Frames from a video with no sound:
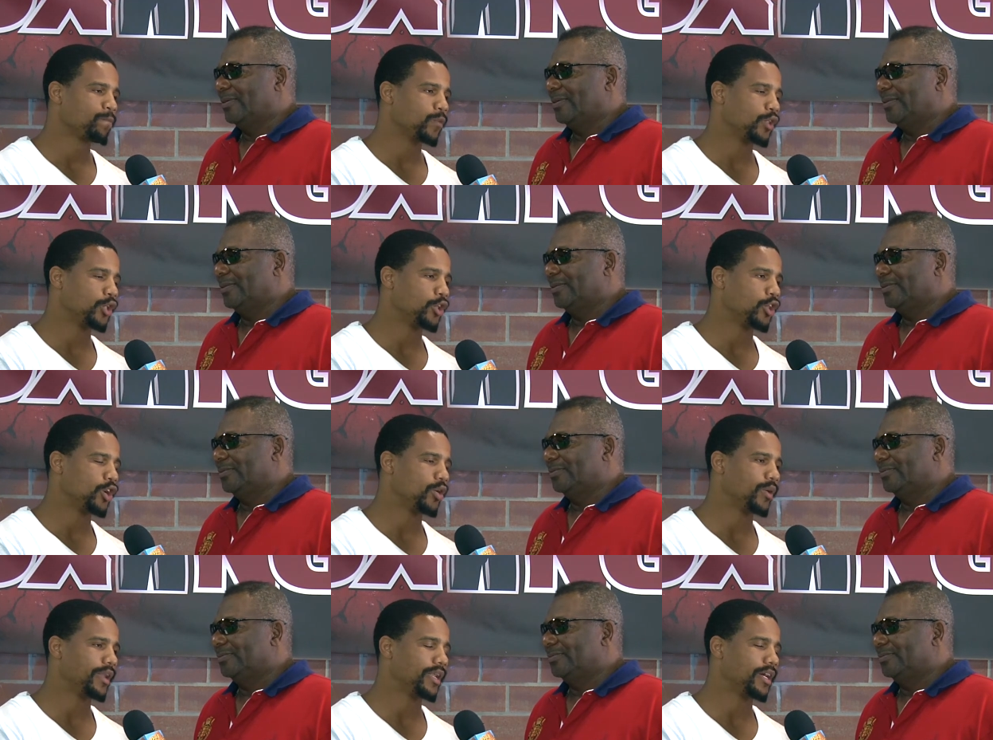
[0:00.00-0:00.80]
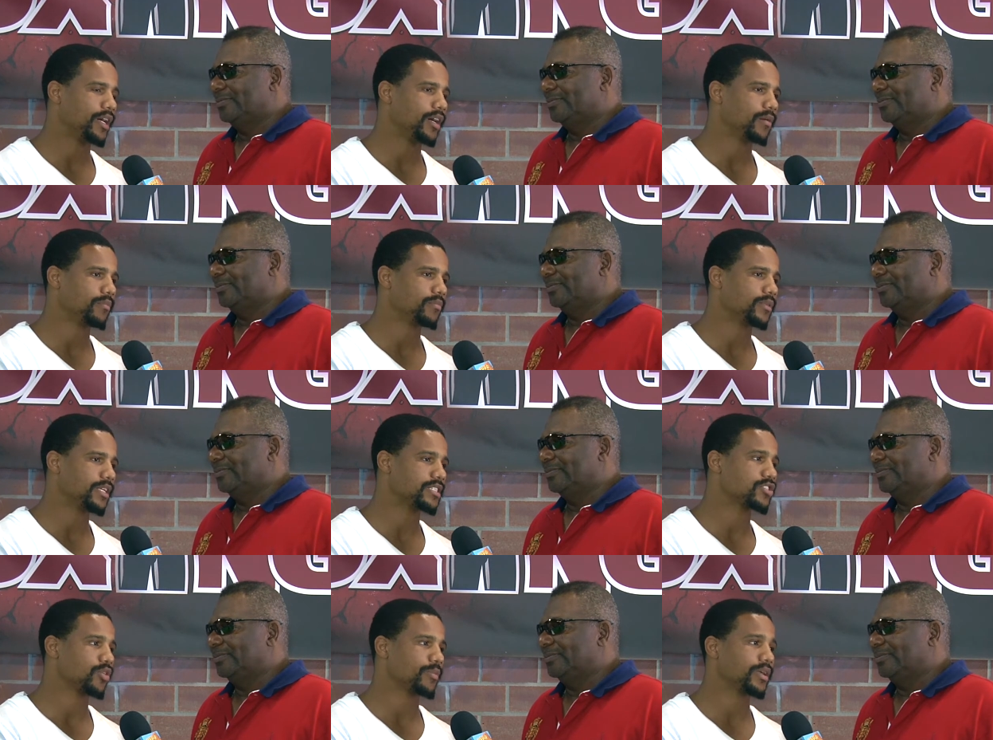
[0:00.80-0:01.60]
Speaker 1: you know, and um,
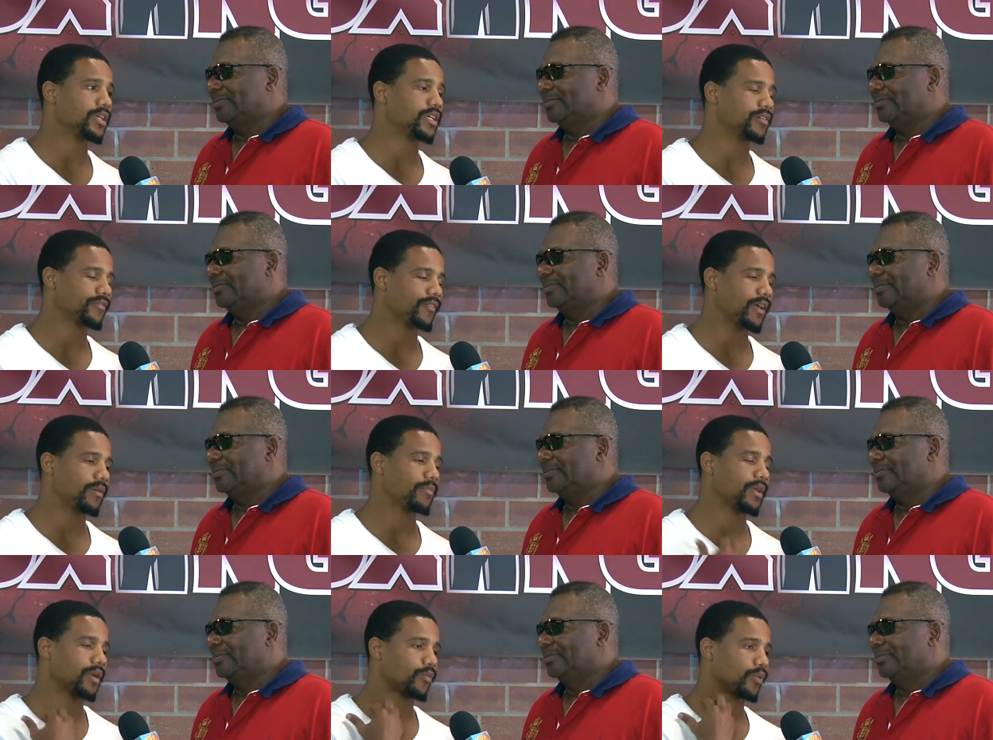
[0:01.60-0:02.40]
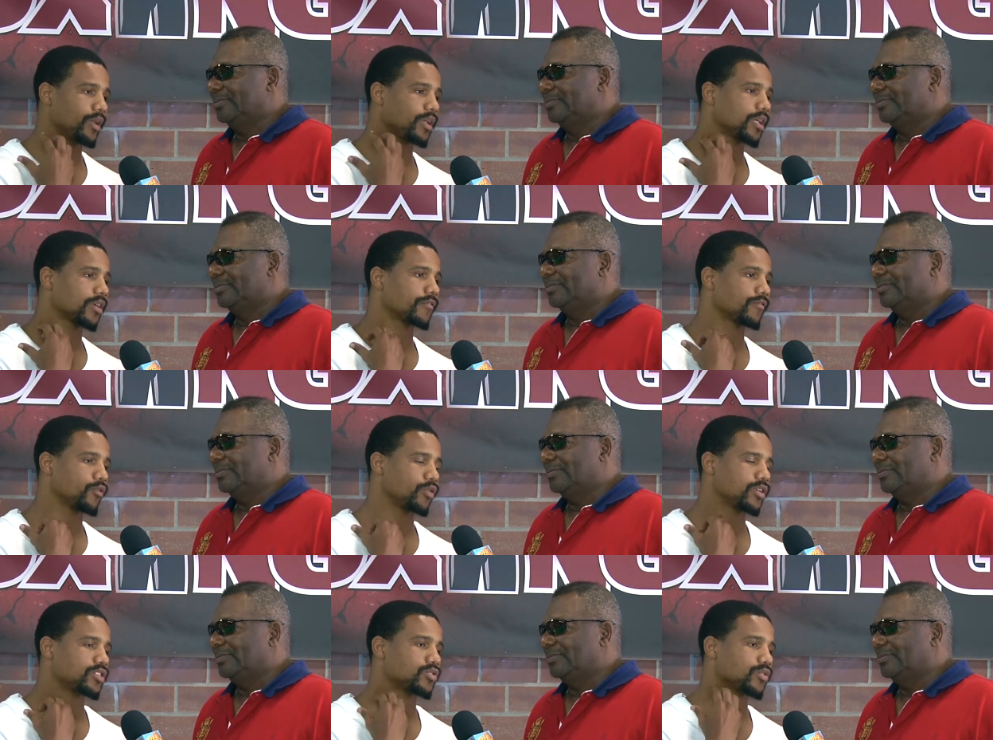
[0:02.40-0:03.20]
it's gonna be a good fight, man. I'm really looking
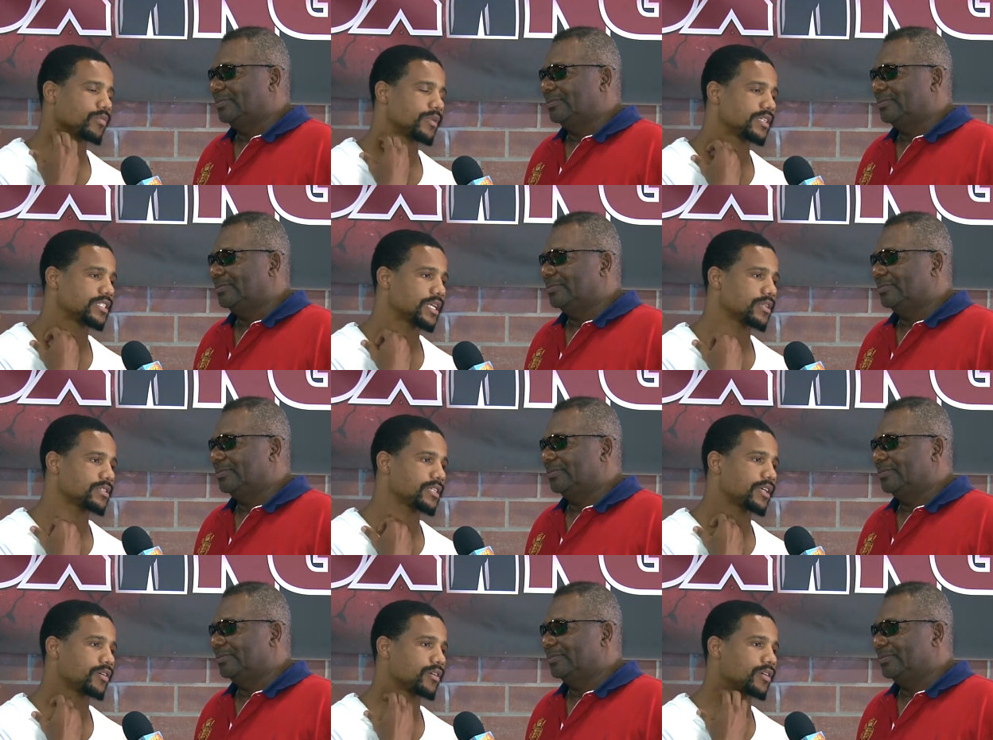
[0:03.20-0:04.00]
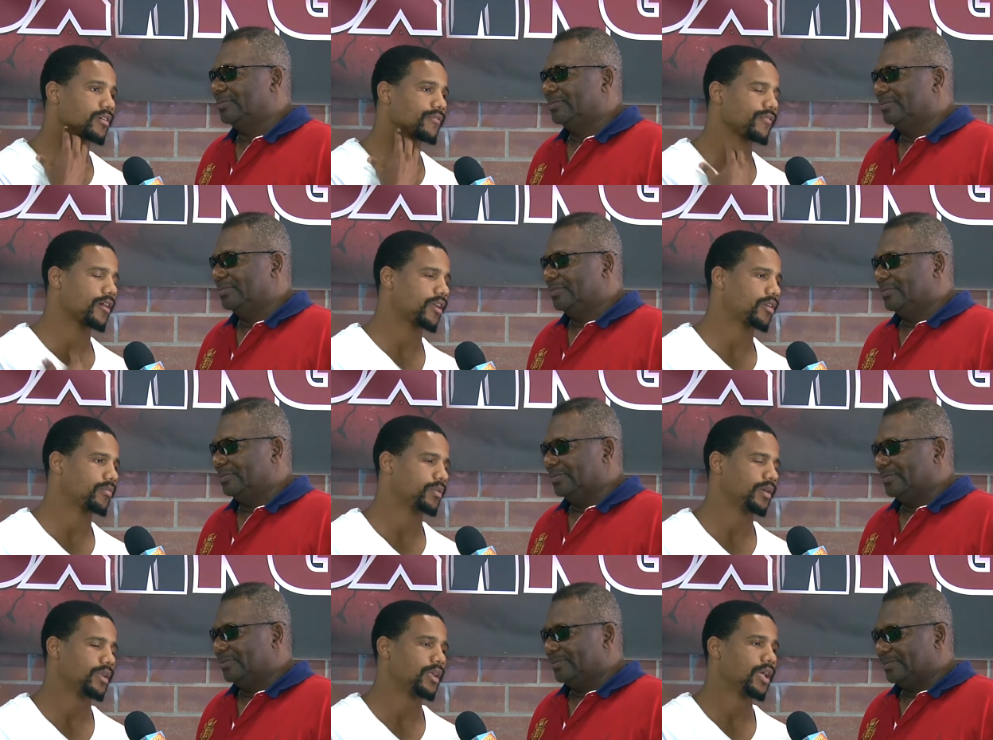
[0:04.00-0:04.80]
forward to it, man. James Gill, a good fighter,
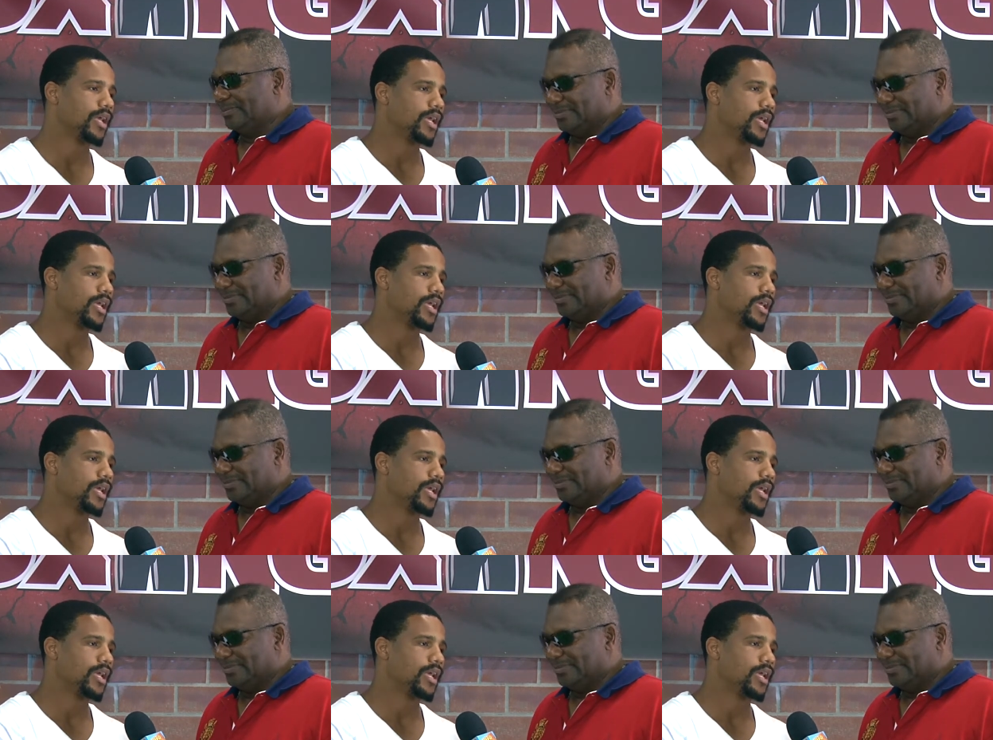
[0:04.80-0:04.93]
but